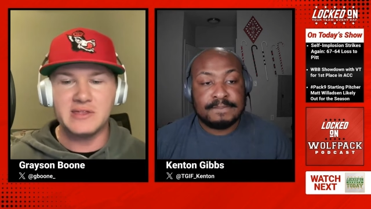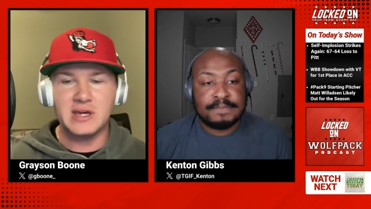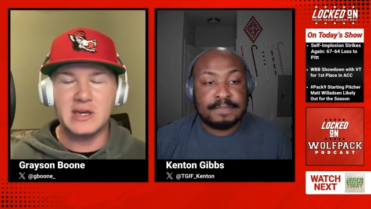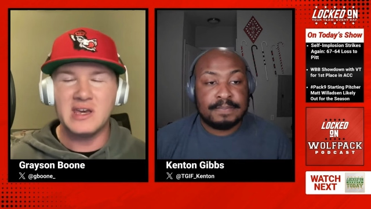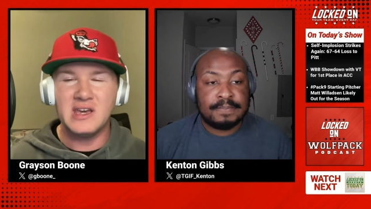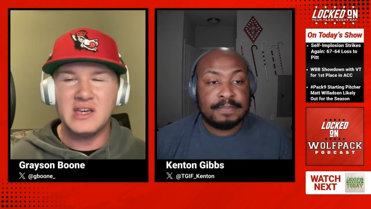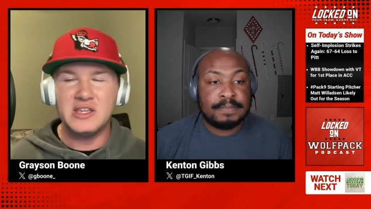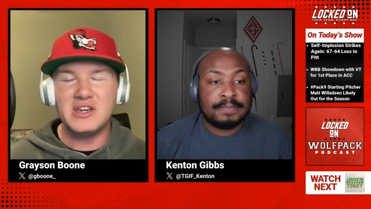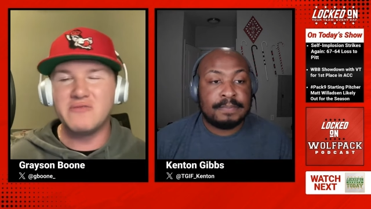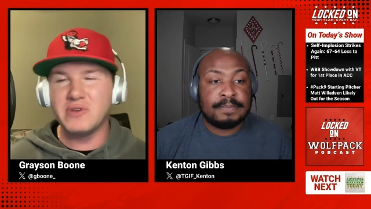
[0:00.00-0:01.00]
Speaker 1: think
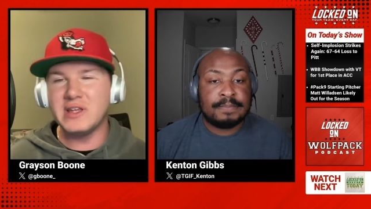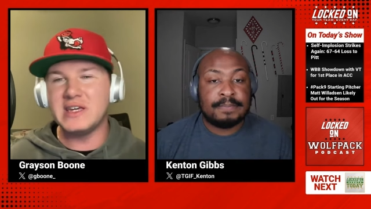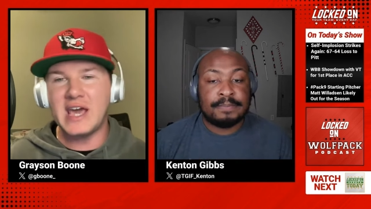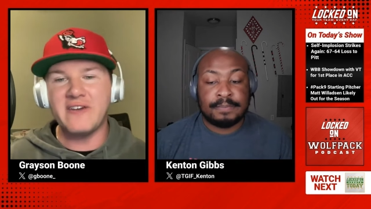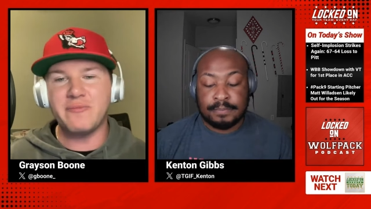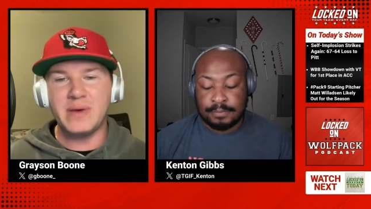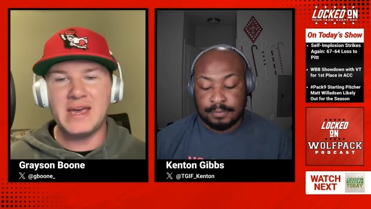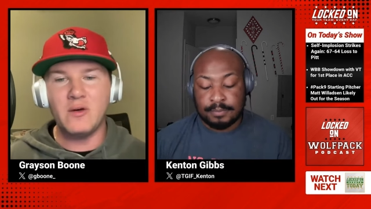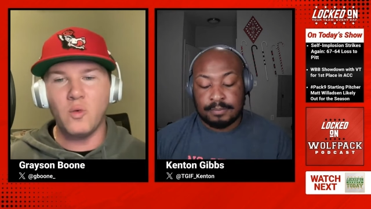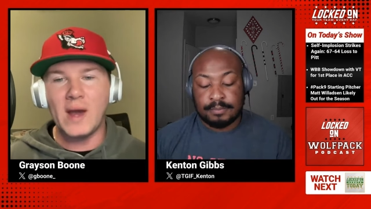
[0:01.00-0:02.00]
you really gave
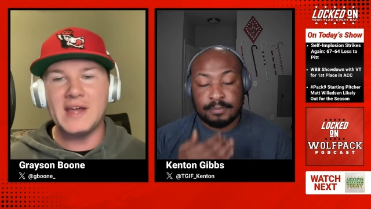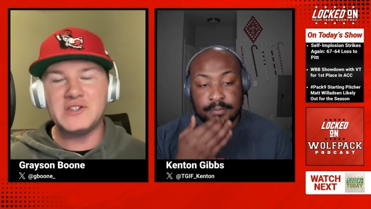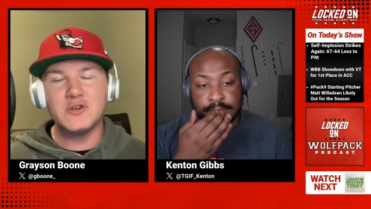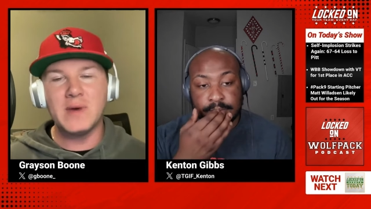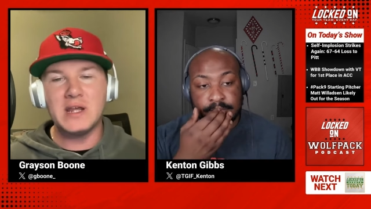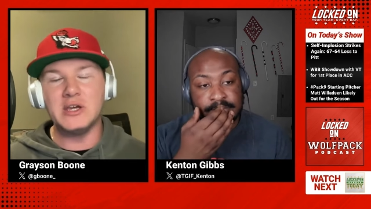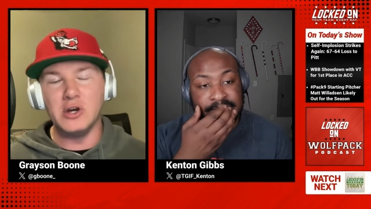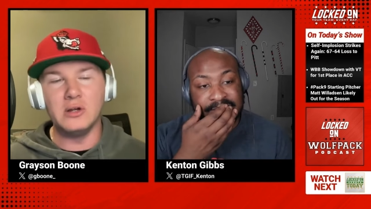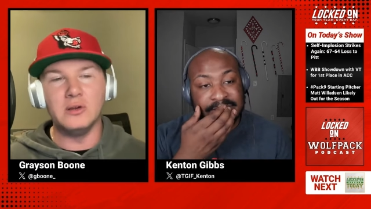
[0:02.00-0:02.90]
Pitt way too many good